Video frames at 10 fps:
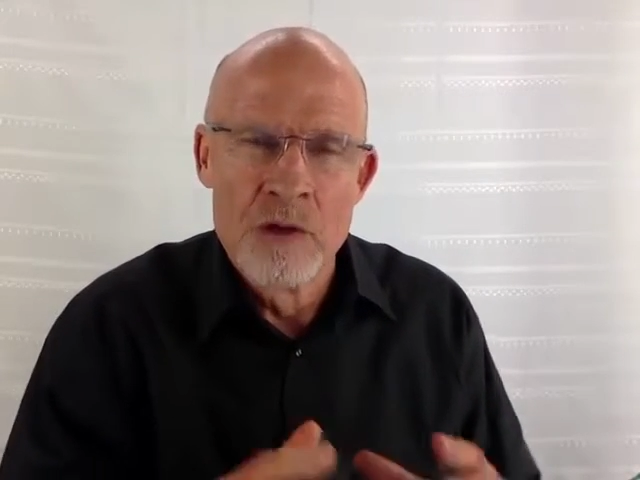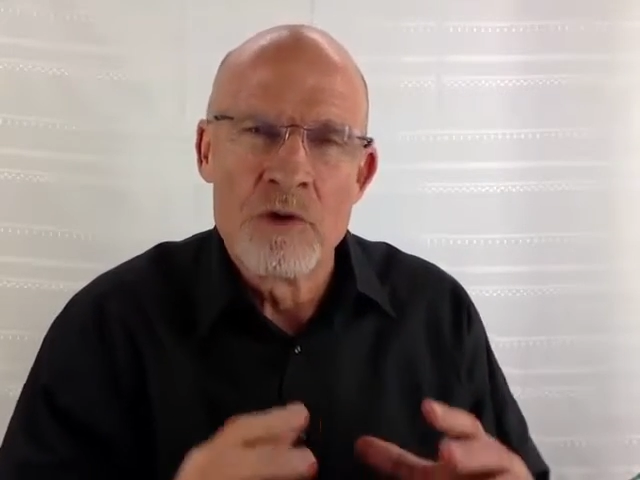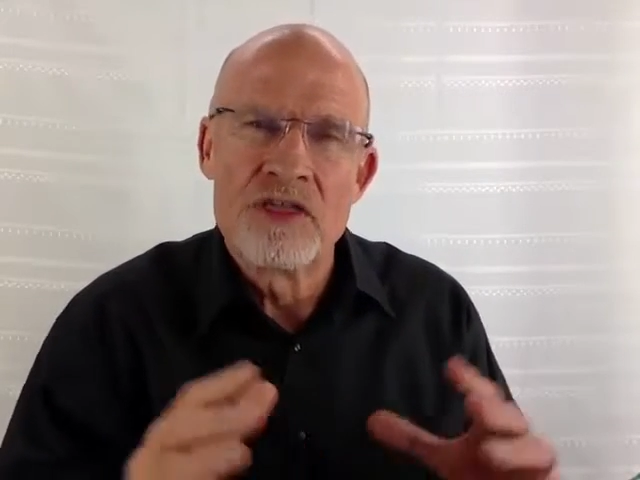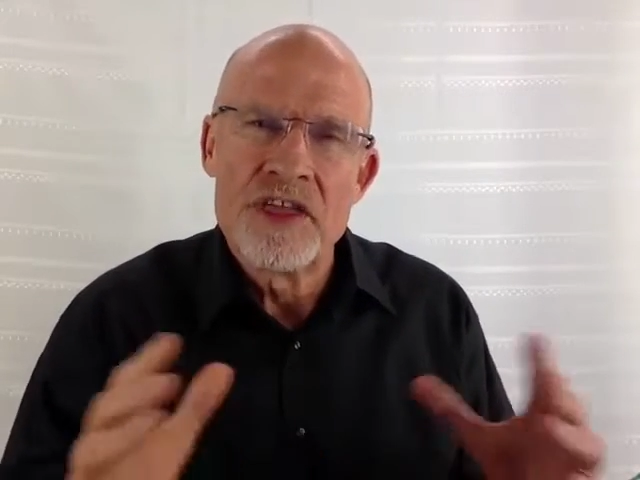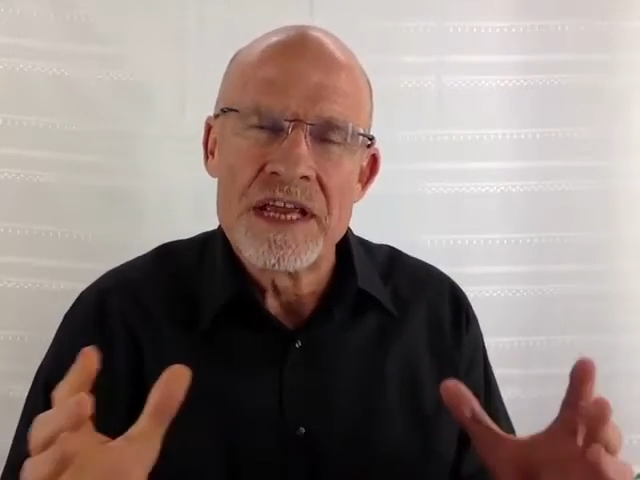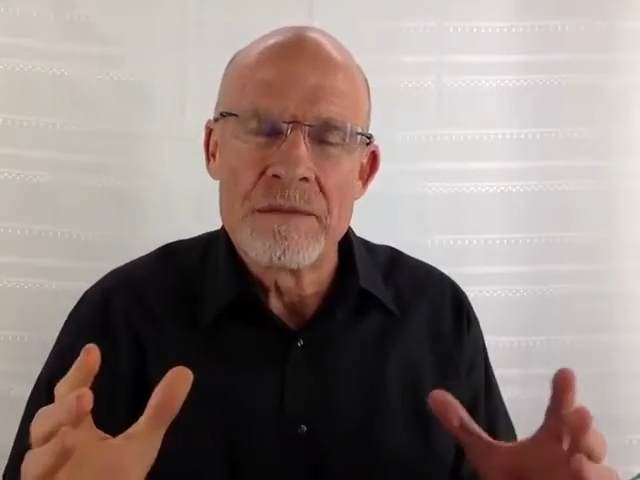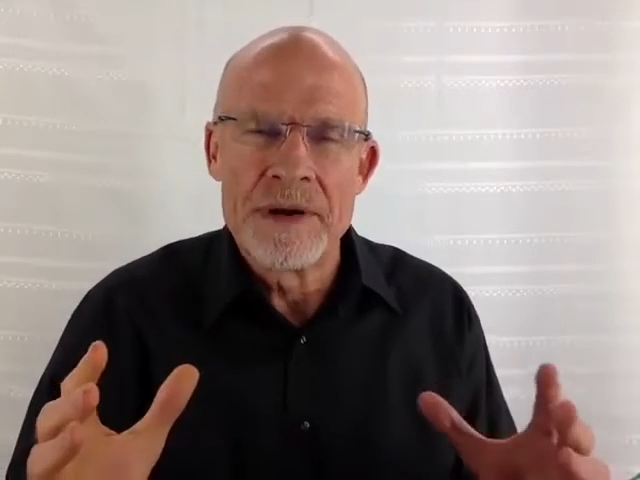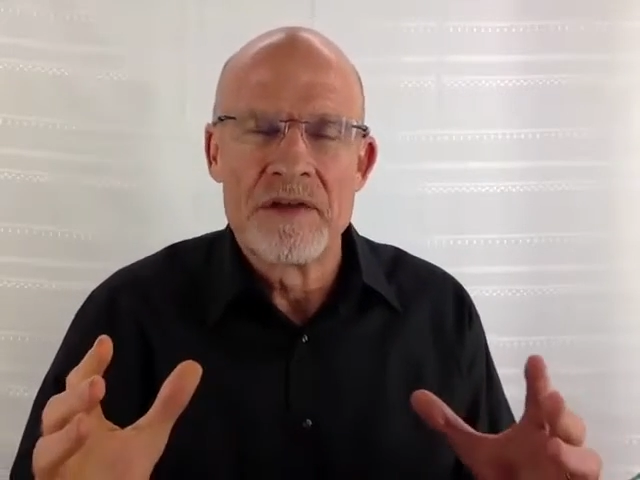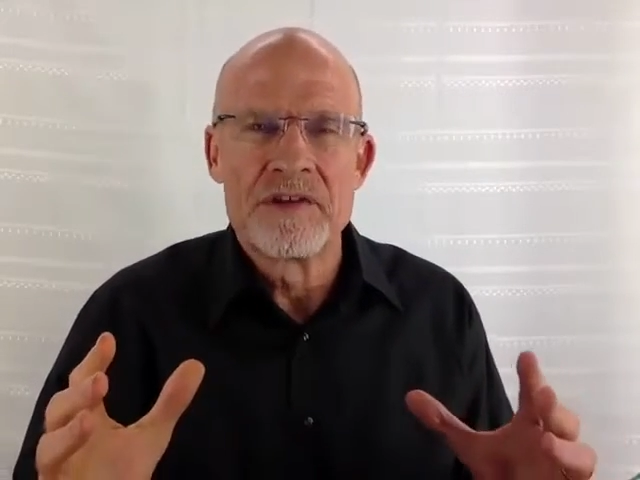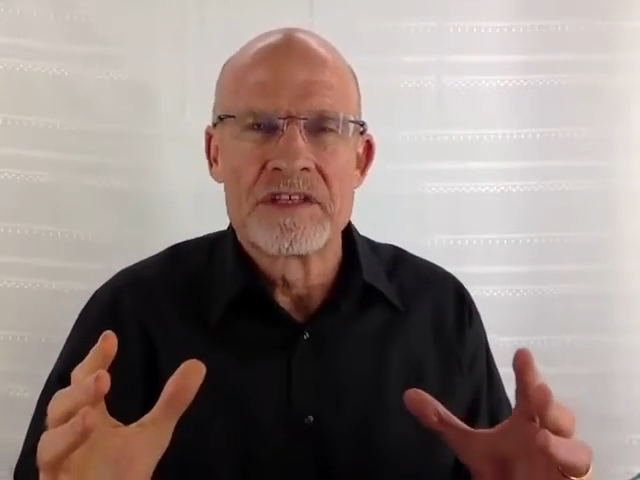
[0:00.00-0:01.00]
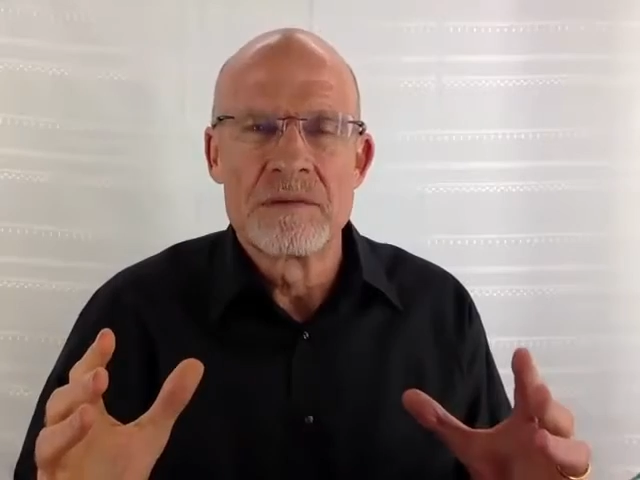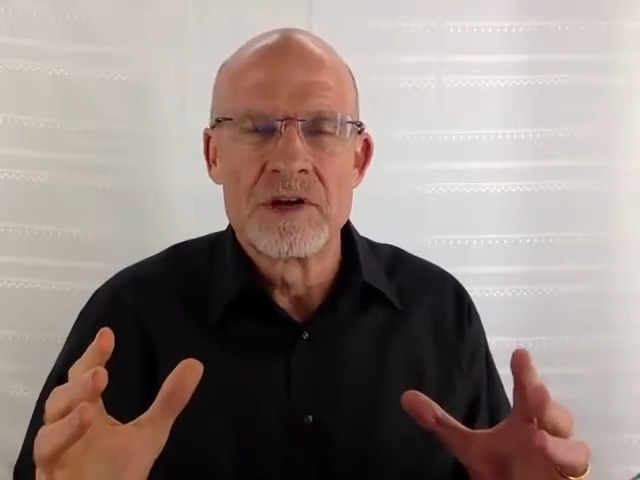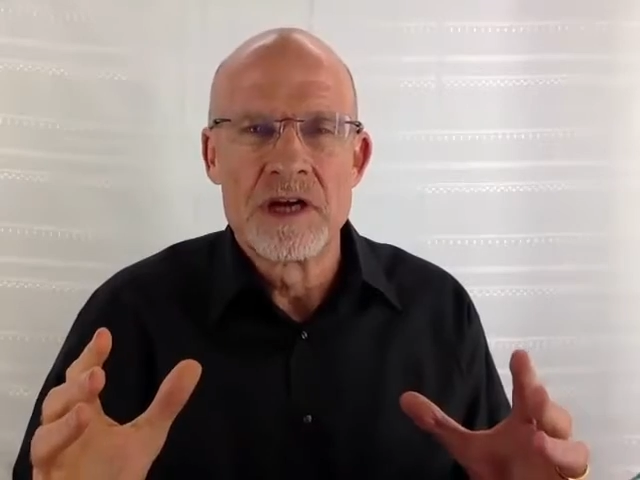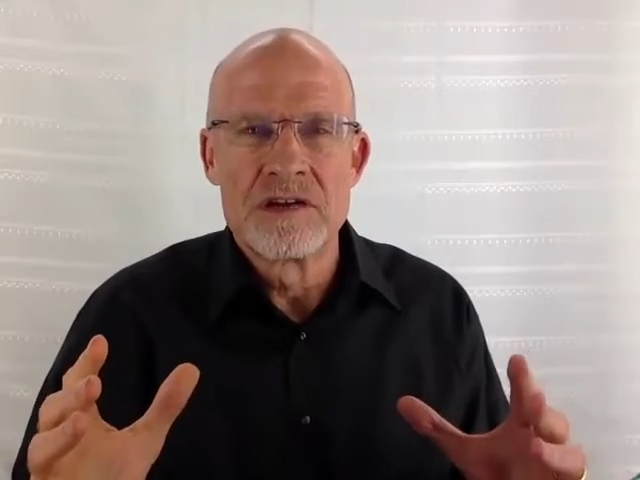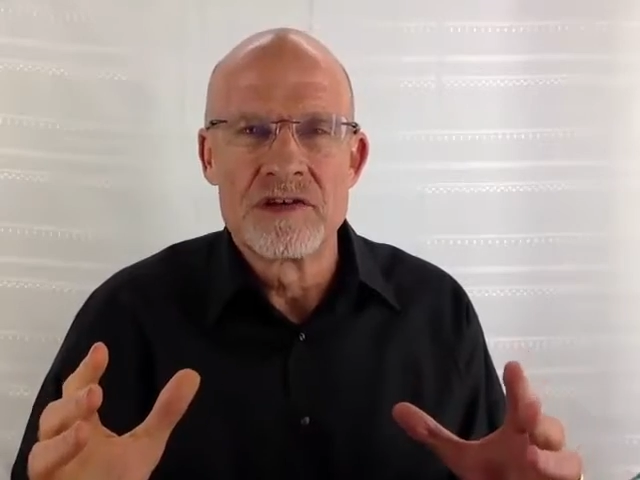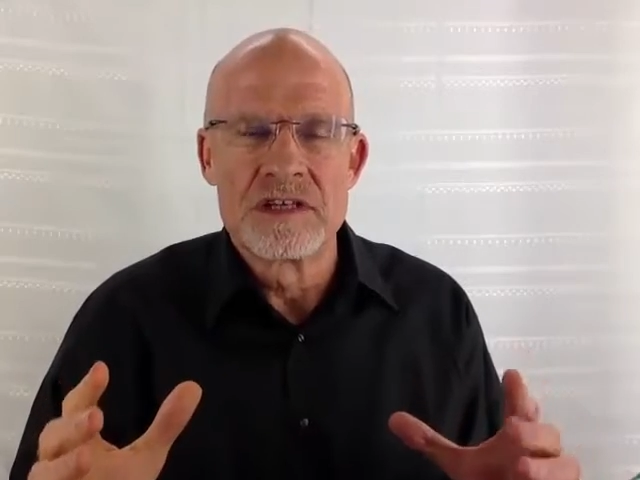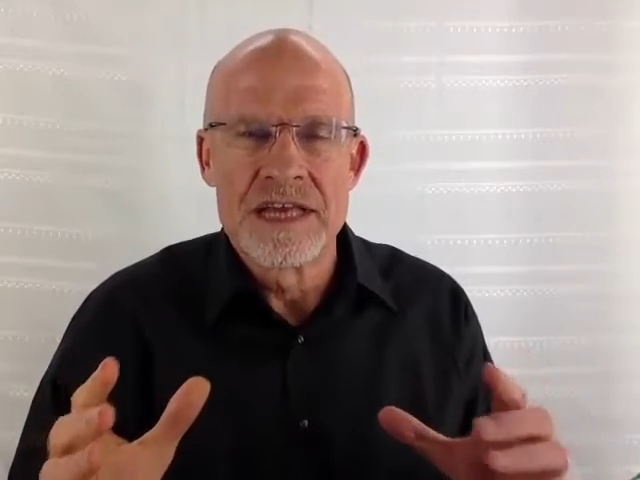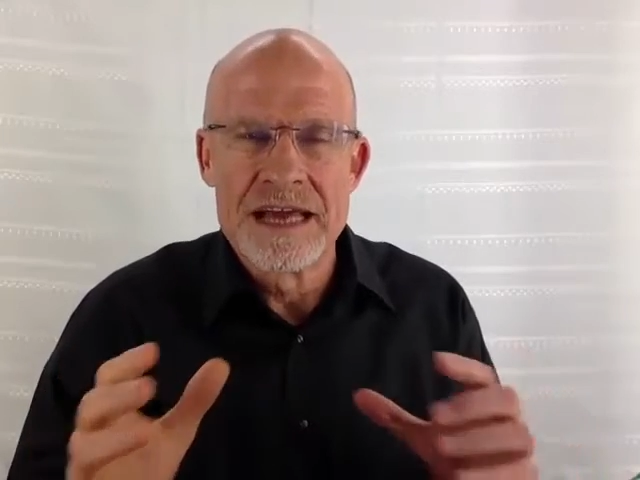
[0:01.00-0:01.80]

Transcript: Well, think about the subconscious.